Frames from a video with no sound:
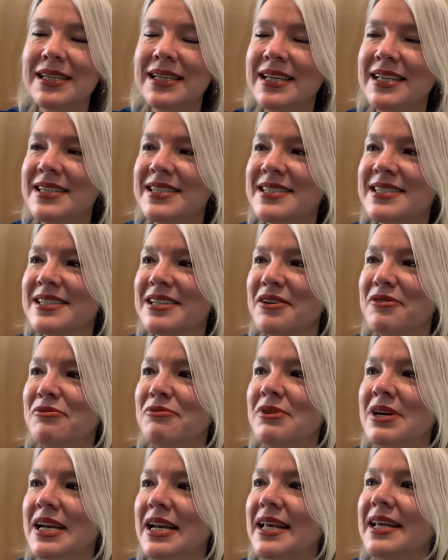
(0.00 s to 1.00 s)
It's a
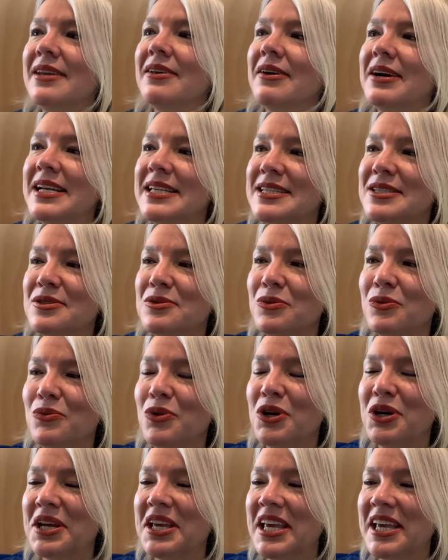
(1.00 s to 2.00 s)
really nice
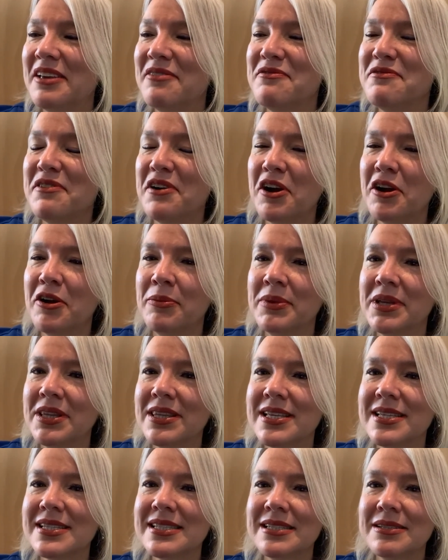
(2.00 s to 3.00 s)
working environment.
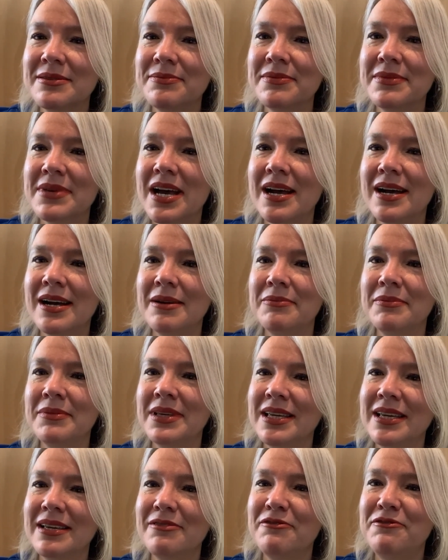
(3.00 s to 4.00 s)
There's some um,
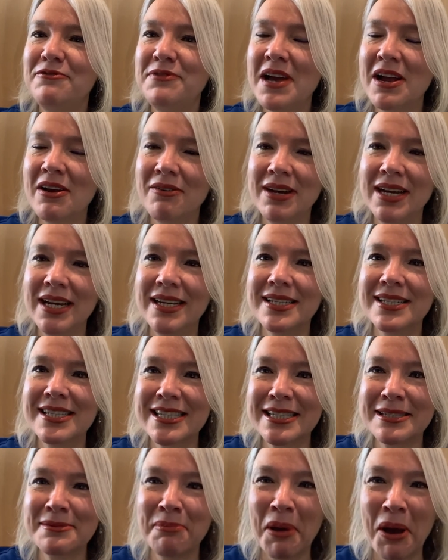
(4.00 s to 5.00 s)
very
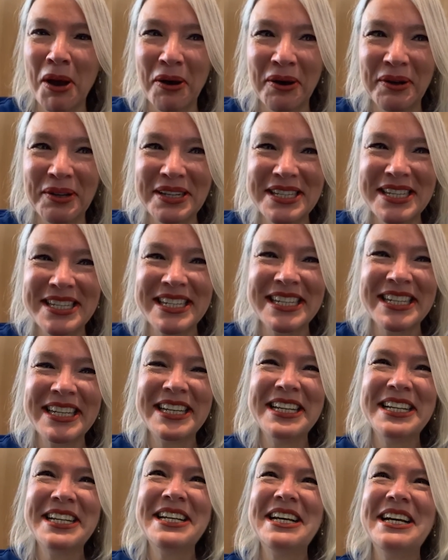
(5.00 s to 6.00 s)
smart,
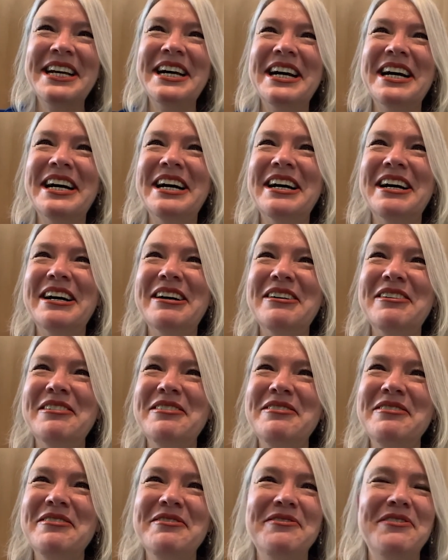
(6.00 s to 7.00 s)
uh,
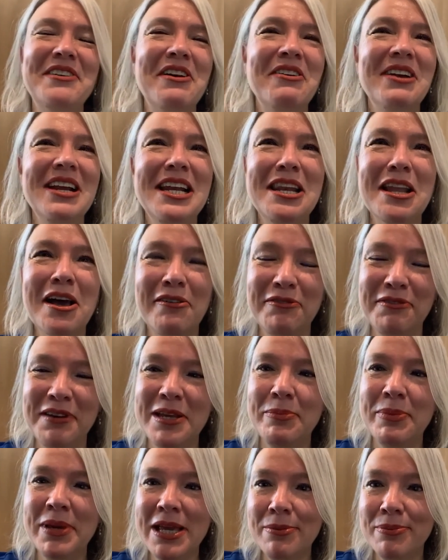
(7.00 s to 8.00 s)
very
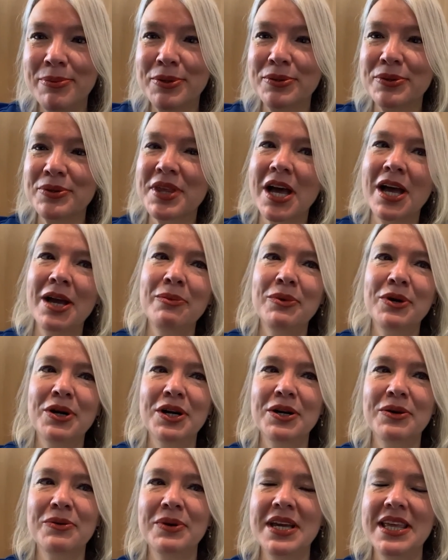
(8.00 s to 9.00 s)
lovely people that I
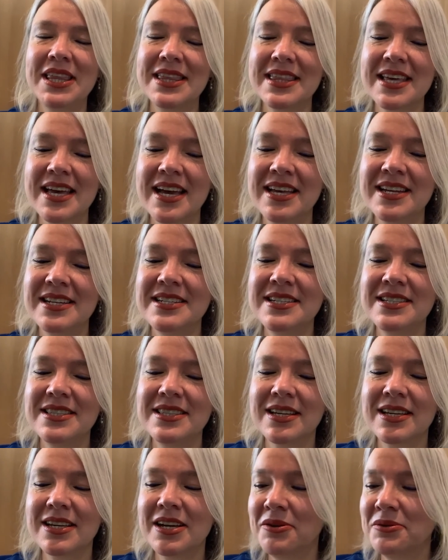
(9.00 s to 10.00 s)
work with, and
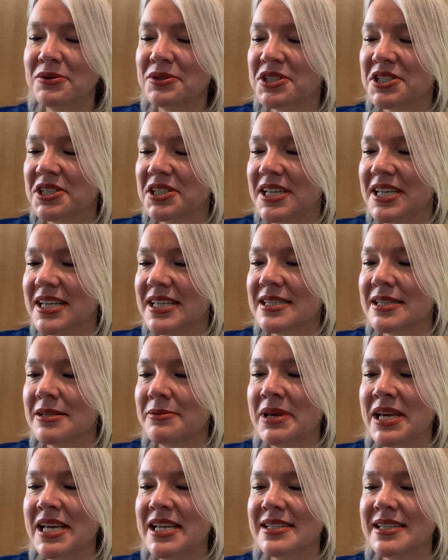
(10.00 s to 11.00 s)
the culture is
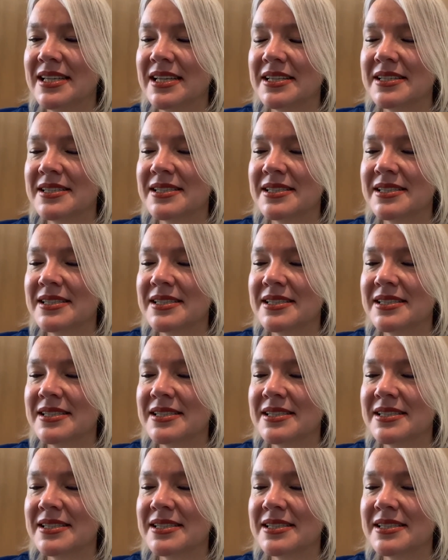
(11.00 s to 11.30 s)
amazing.